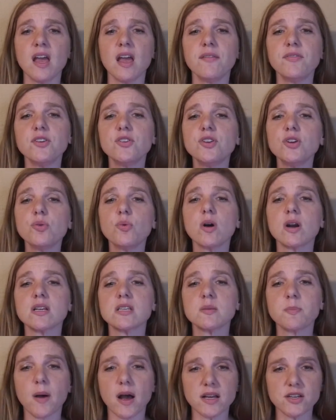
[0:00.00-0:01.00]
If you do want
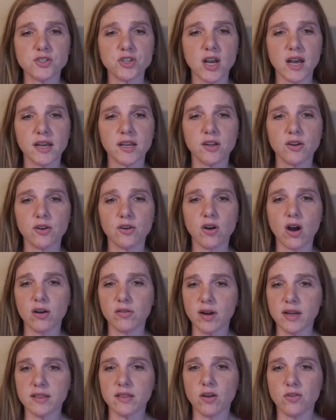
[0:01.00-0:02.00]
to spot check your
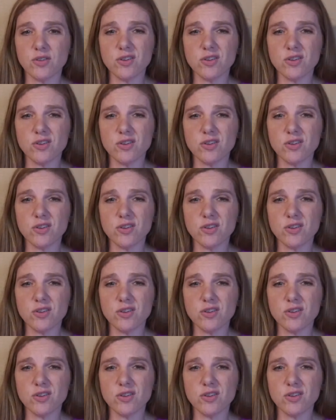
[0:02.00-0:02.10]
heart rate though,